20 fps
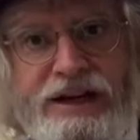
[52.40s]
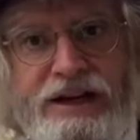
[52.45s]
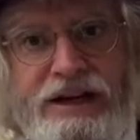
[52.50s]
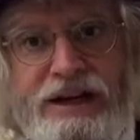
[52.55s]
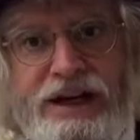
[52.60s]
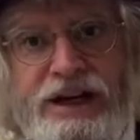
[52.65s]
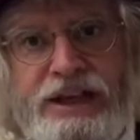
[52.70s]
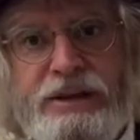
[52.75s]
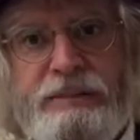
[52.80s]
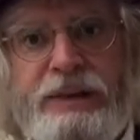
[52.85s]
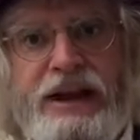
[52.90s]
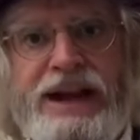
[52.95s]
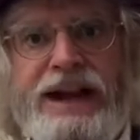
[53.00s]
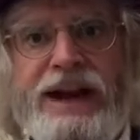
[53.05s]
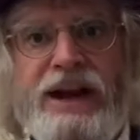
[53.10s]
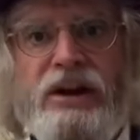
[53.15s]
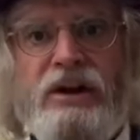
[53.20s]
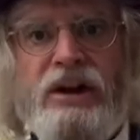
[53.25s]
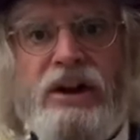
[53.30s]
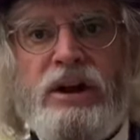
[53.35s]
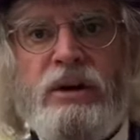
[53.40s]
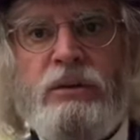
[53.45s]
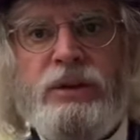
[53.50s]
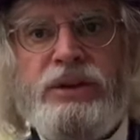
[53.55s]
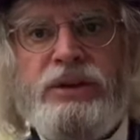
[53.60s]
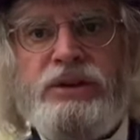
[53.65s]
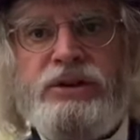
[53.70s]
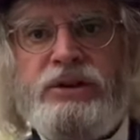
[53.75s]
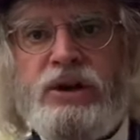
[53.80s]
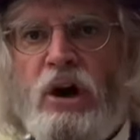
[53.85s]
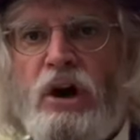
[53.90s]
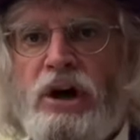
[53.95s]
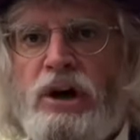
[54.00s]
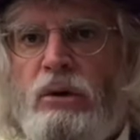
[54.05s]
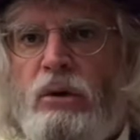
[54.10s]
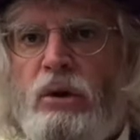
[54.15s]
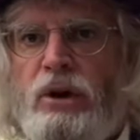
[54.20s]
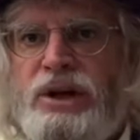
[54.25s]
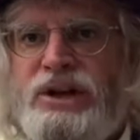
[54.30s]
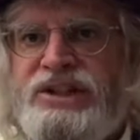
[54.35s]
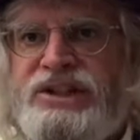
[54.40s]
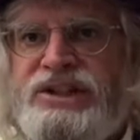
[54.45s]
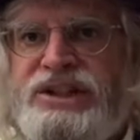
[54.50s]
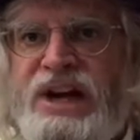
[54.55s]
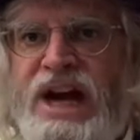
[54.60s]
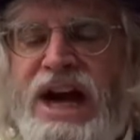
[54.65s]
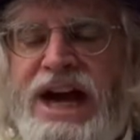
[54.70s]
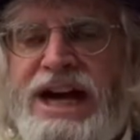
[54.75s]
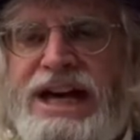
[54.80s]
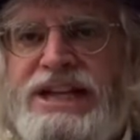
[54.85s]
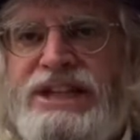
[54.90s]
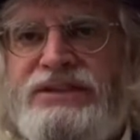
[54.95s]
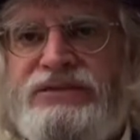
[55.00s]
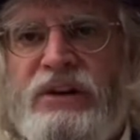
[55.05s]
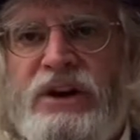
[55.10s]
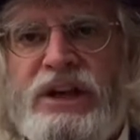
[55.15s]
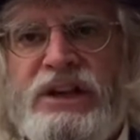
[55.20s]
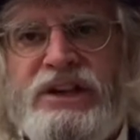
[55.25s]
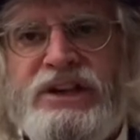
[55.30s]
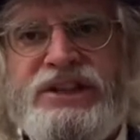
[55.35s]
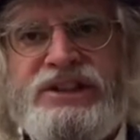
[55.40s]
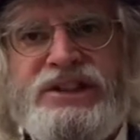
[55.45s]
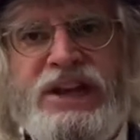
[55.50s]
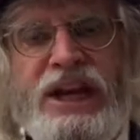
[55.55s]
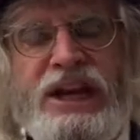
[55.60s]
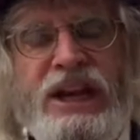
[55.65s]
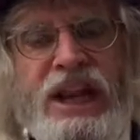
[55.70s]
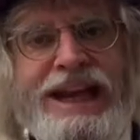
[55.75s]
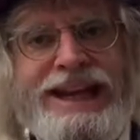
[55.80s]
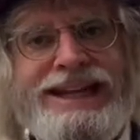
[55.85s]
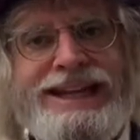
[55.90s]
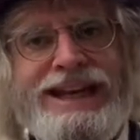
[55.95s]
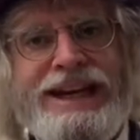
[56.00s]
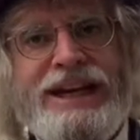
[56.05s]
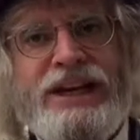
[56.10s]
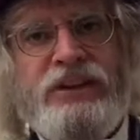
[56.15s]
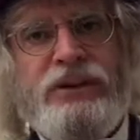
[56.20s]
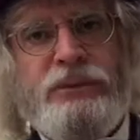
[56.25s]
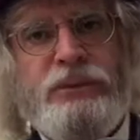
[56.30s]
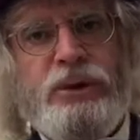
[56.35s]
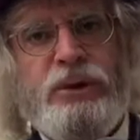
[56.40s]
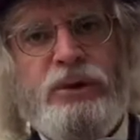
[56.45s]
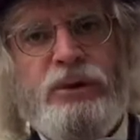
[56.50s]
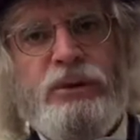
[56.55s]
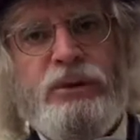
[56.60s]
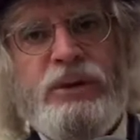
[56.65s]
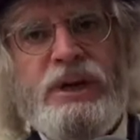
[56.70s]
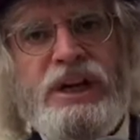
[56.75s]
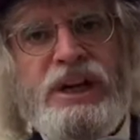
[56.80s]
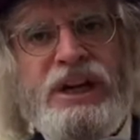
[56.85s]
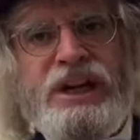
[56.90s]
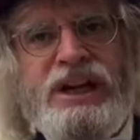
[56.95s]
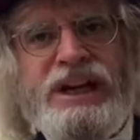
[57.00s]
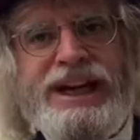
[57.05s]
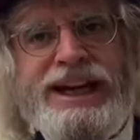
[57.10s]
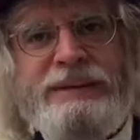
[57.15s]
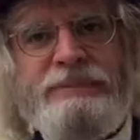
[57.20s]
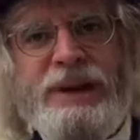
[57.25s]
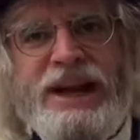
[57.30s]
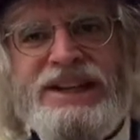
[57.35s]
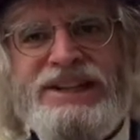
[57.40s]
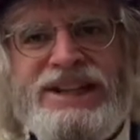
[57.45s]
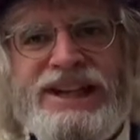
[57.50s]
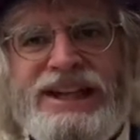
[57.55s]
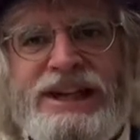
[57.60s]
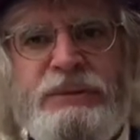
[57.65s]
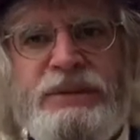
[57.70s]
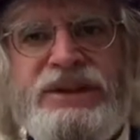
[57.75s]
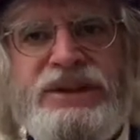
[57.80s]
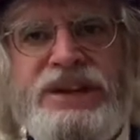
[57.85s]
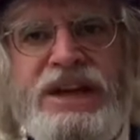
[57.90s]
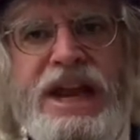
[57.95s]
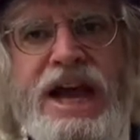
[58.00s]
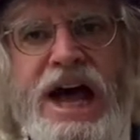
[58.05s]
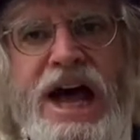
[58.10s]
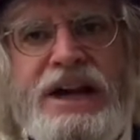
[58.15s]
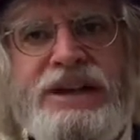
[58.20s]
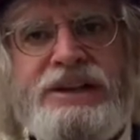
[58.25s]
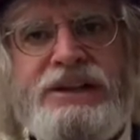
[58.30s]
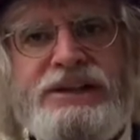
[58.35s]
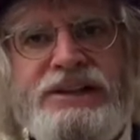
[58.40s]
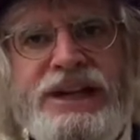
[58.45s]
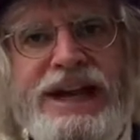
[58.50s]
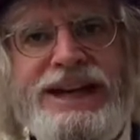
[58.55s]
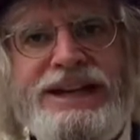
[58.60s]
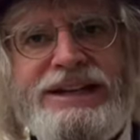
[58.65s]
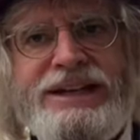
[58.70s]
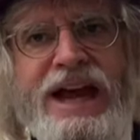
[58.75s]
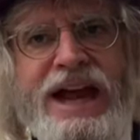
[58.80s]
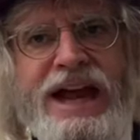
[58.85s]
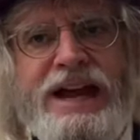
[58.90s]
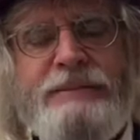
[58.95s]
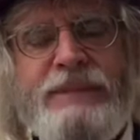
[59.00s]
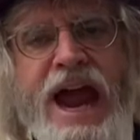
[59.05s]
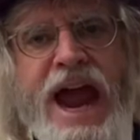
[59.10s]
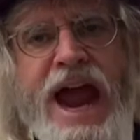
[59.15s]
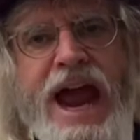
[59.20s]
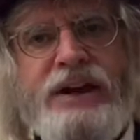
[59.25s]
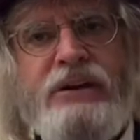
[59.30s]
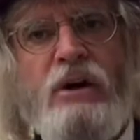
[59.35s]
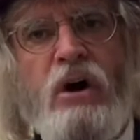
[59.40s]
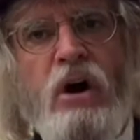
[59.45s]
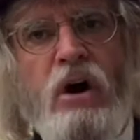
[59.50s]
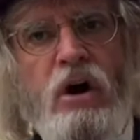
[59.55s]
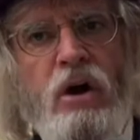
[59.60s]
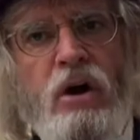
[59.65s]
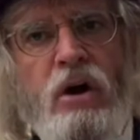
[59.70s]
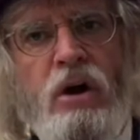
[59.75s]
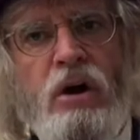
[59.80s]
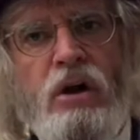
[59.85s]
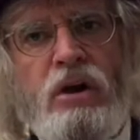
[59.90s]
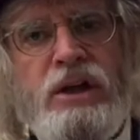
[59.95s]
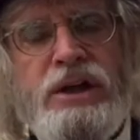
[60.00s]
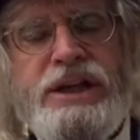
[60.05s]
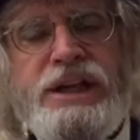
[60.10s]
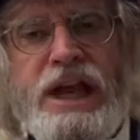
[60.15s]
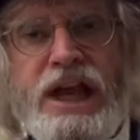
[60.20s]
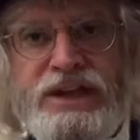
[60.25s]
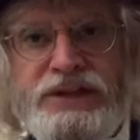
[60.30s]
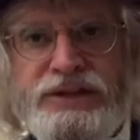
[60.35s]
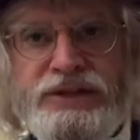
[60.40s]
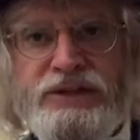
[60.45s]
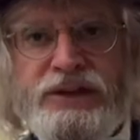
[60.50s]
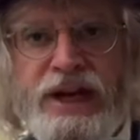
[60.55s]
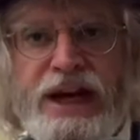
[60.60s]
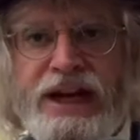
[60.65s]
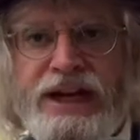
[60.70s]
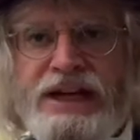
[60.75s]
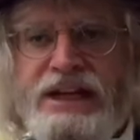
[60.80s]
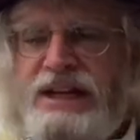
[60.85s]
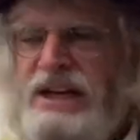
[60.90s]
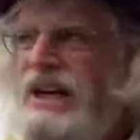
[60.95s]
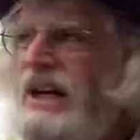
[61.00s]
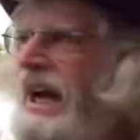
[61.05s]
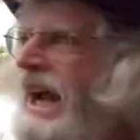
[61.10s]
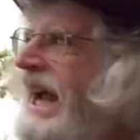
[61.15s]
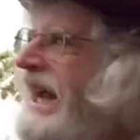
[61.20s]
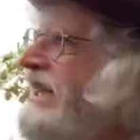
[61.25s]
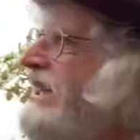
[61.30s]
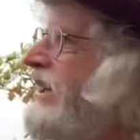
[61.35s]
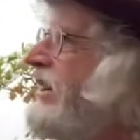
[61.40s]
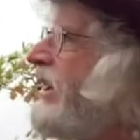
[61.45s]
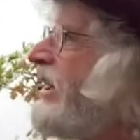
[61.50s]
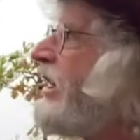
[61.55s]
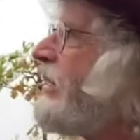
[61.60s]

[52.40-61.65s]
in the Bay Area with dark orange skies, very little sunlight getting through. It basically was not daytime at all yesterday. It's a little